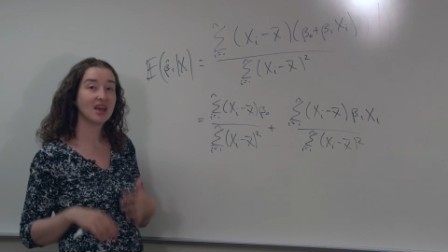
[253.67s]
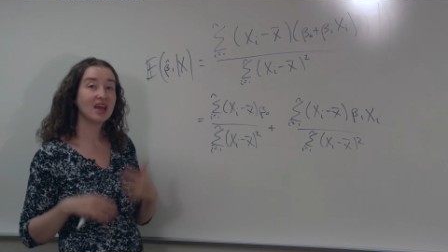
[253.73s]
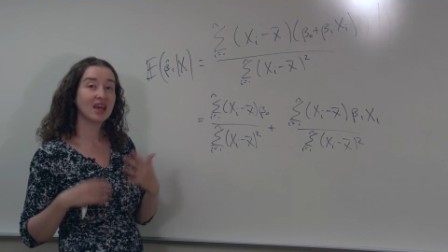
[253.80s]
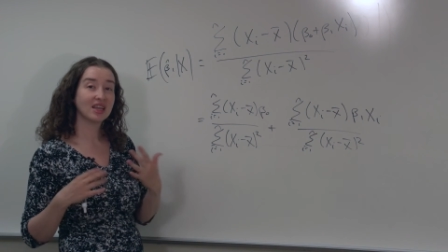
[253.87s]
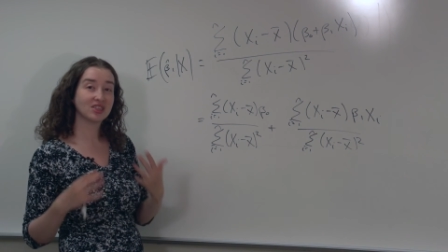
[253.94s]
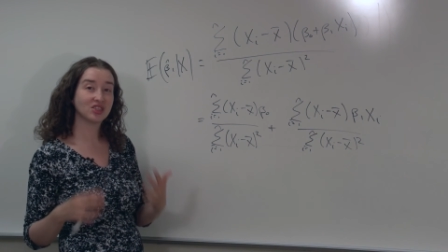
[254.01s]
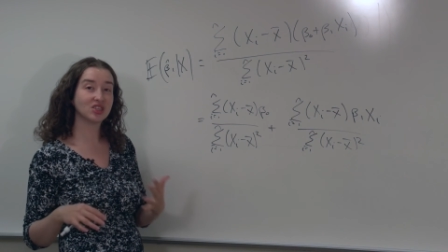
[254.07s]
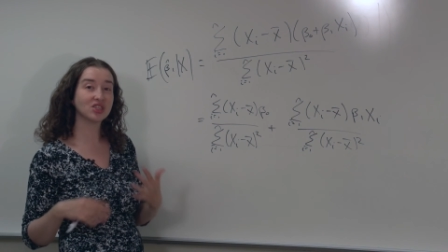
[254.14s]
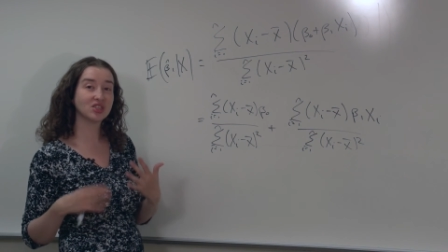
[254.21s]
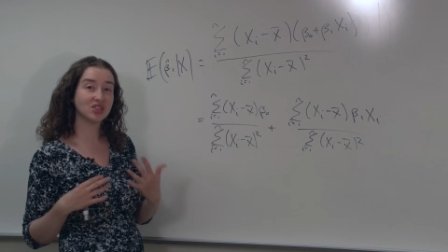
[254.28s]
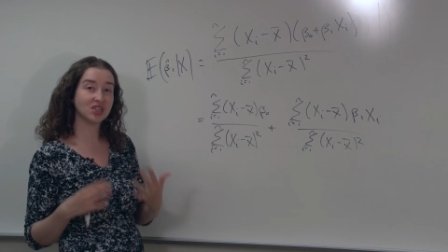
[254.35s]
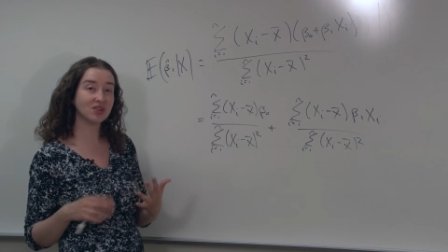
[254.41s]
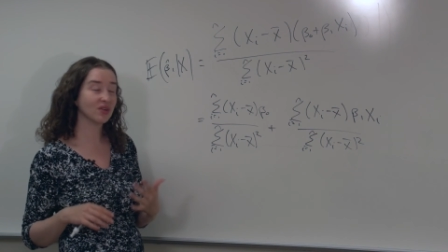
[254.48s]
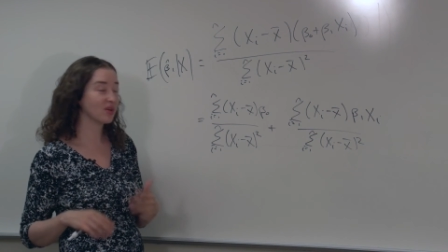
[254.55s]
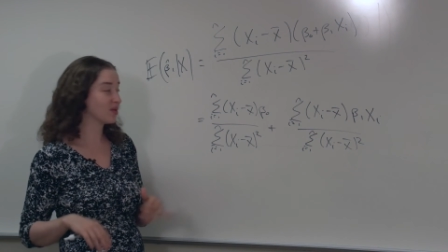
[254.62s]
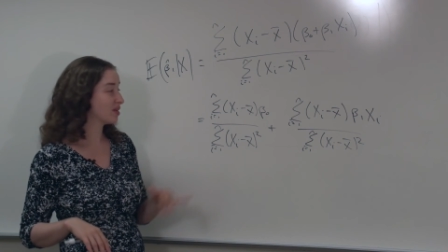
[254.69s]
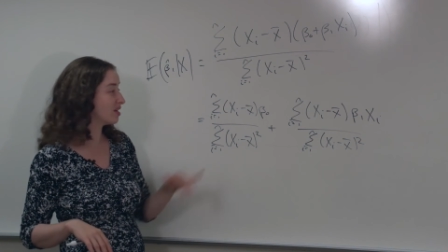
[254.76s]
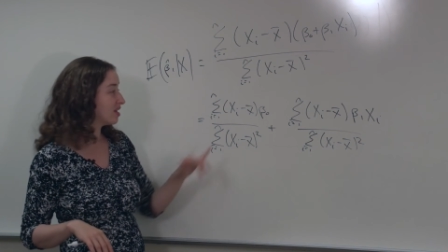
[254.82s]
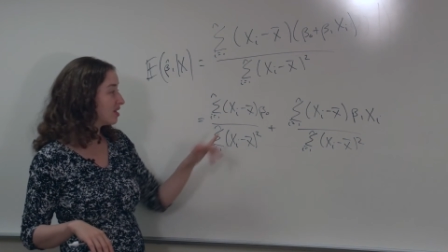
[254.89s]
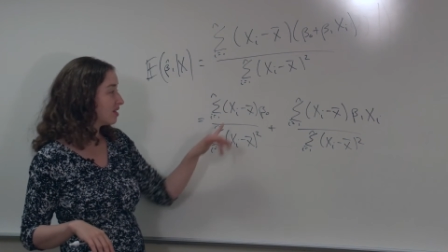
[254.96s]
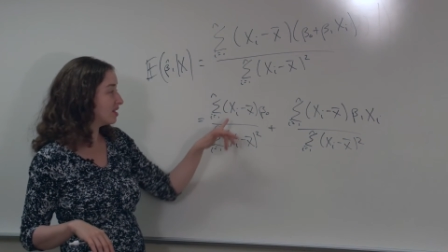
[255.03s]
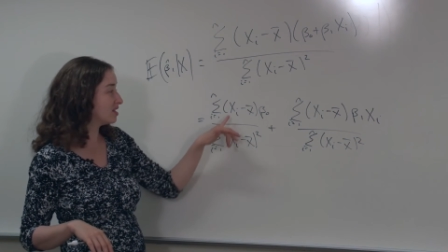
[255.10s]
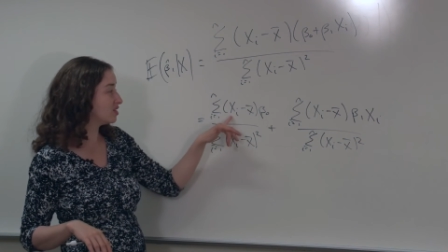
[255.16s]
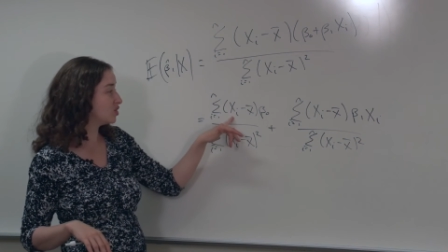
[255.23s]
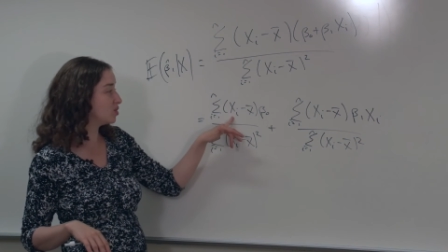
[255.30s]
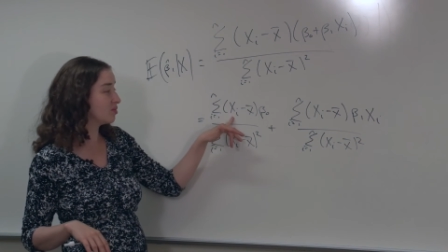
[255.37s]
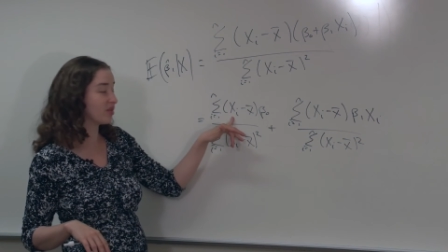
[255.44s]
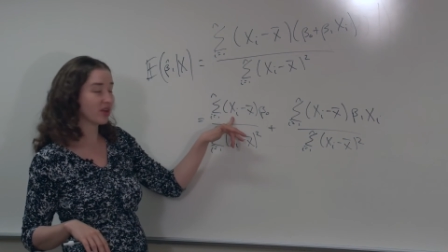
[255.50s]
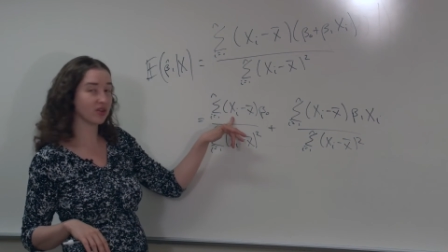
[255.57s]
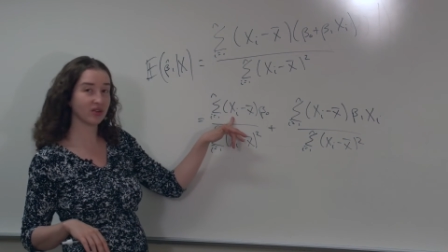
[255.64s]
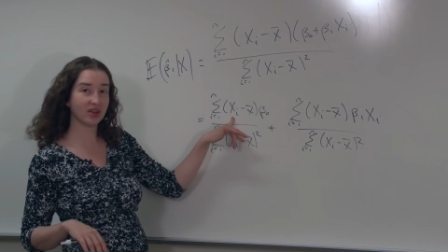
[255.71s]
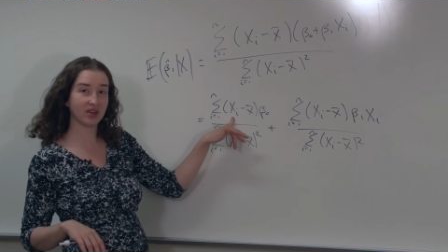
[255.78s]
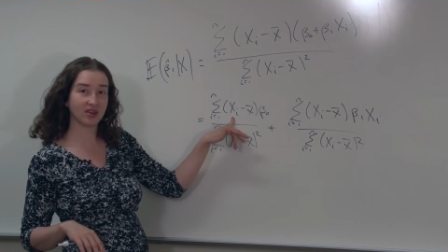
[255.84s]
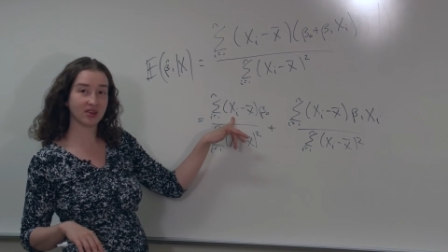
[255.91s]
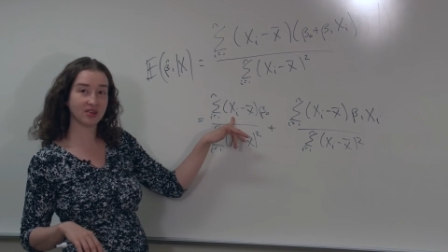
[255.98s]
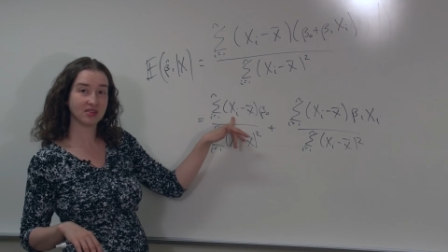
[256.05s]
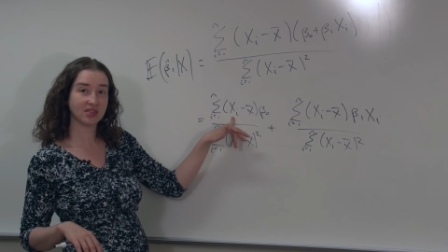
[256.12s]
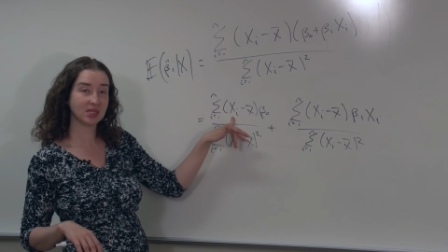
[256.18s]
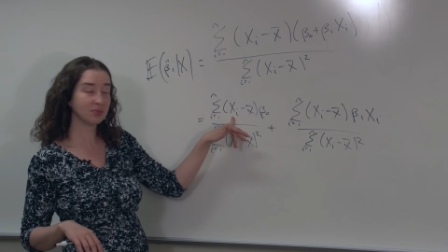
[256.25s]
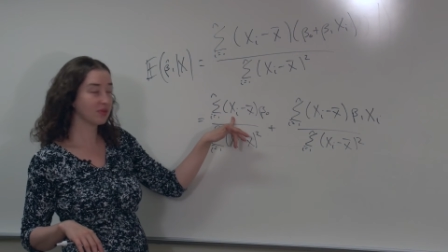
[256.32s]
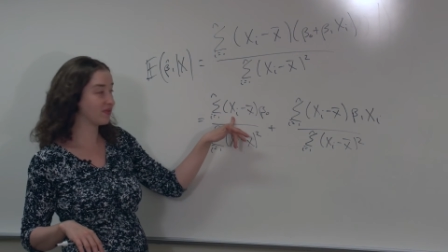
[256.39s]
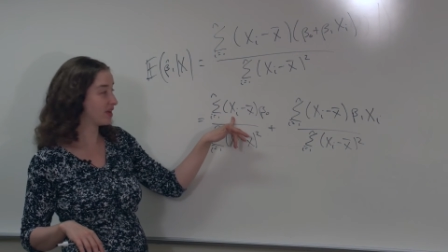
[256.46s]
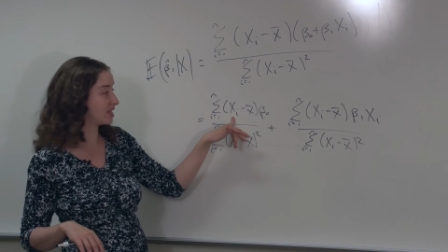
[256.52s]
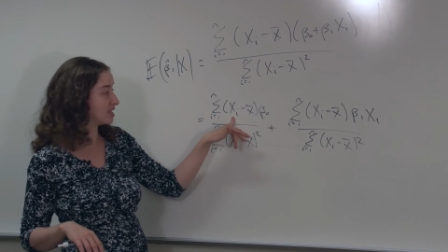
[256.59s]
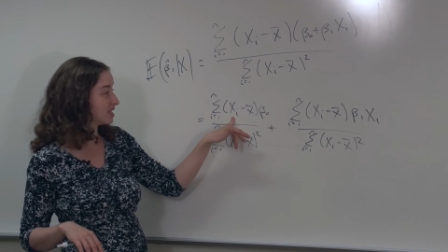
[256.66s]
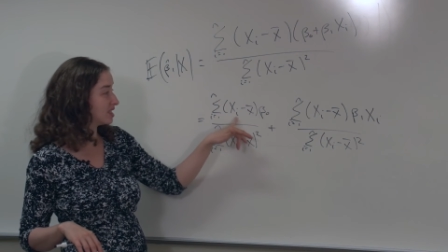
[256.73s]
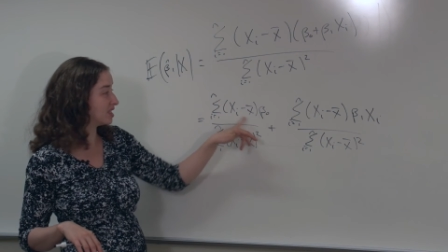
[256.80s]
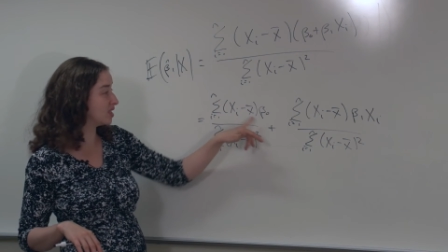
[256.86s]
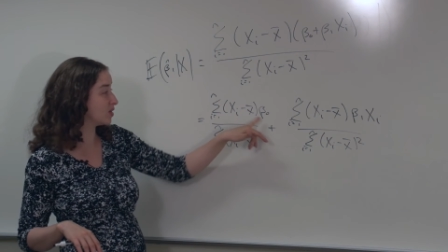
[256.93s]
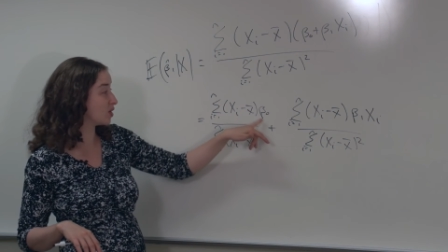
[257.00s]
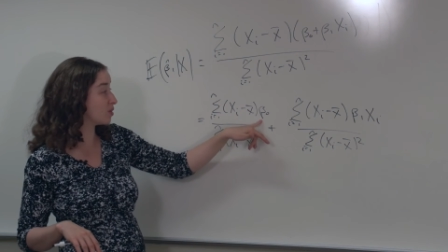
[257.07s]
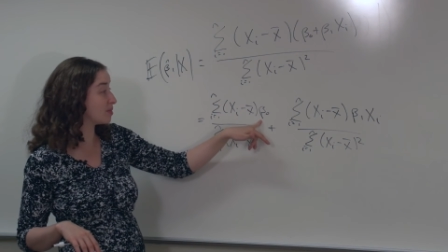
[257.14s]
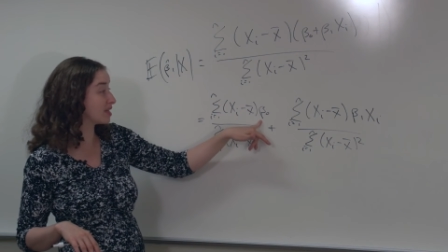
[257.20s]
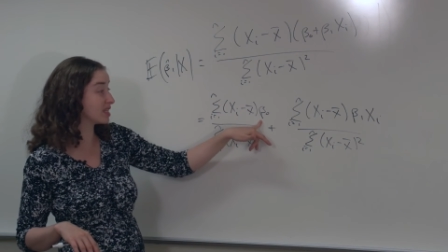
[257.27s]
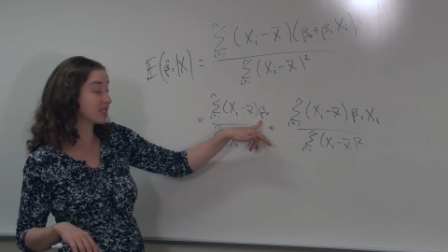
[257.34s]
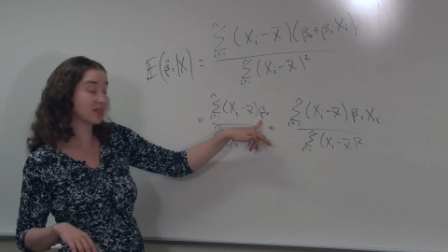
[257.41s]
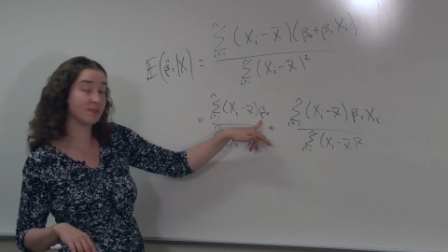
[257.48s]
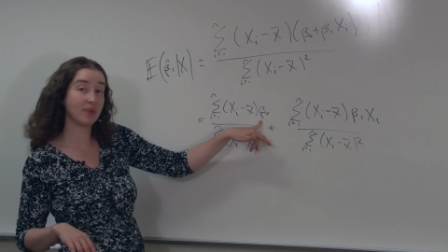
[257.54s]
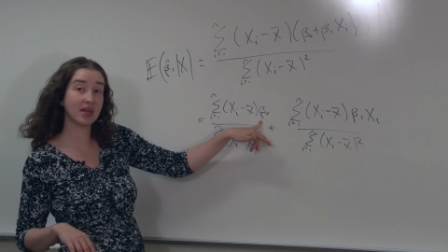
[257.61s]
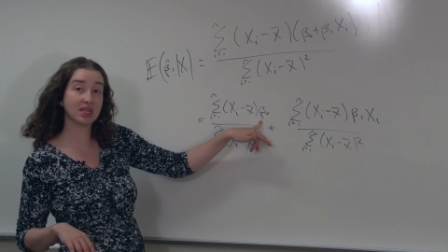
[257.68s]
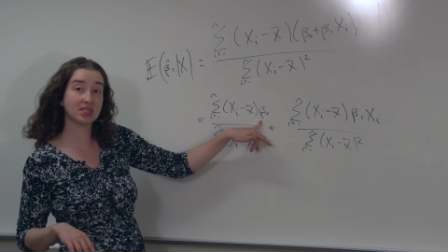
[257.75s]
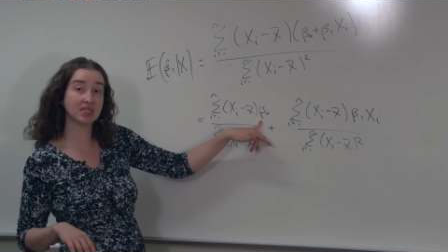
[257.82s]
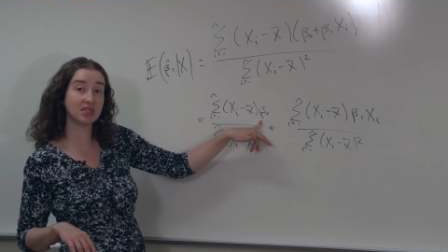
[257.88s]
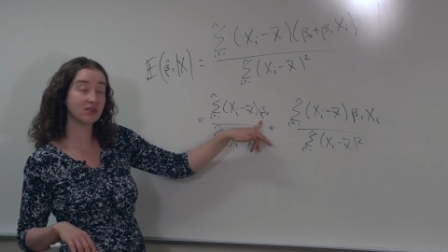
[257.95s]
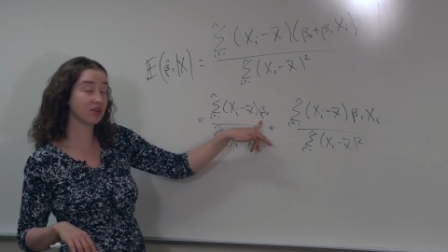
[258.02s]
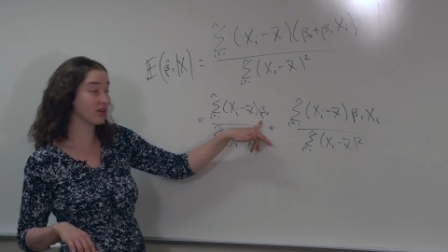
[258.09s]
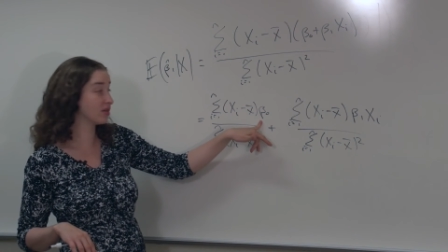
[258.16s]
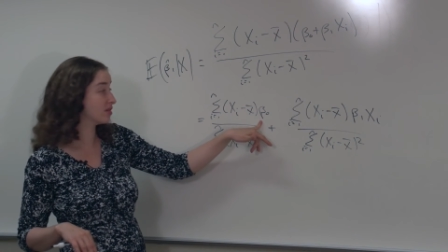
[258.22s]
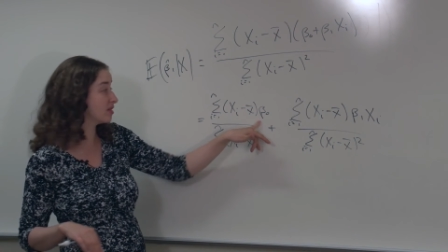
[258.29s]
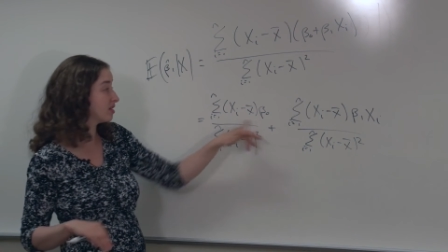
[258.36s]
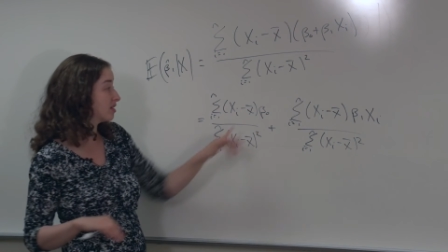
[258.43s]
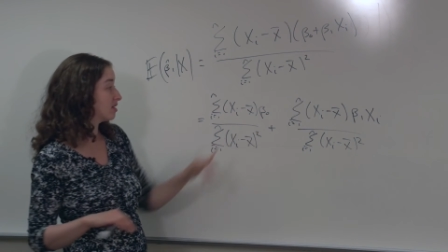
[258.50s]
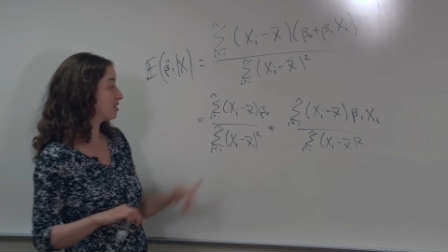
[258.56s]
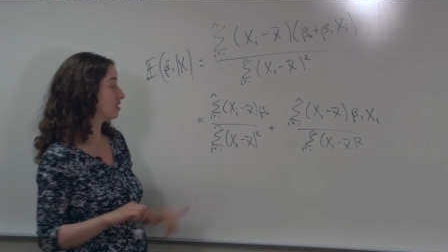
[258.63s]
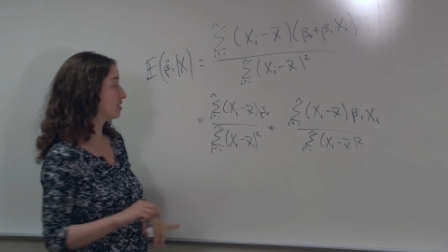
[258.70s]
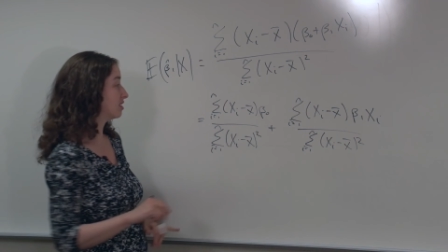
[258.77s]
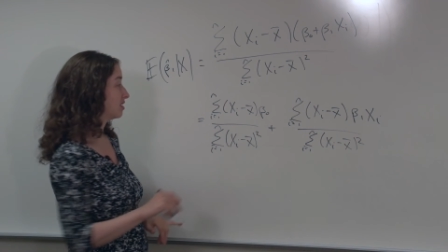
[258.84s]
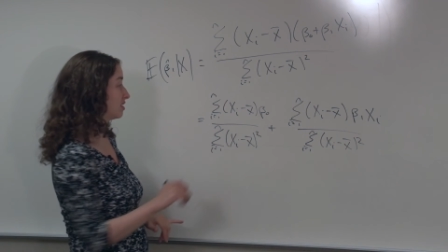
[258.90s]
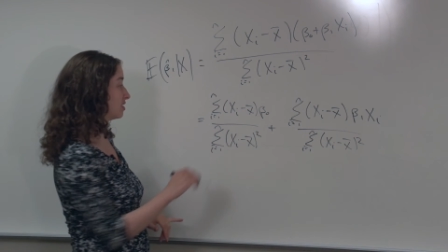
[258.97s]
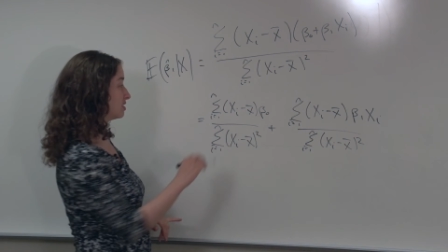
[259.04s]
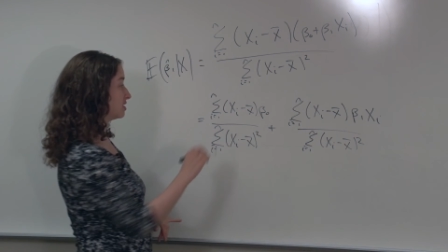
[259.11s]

It's just 0. This numerator here simplifies to 0 because the beta 0 is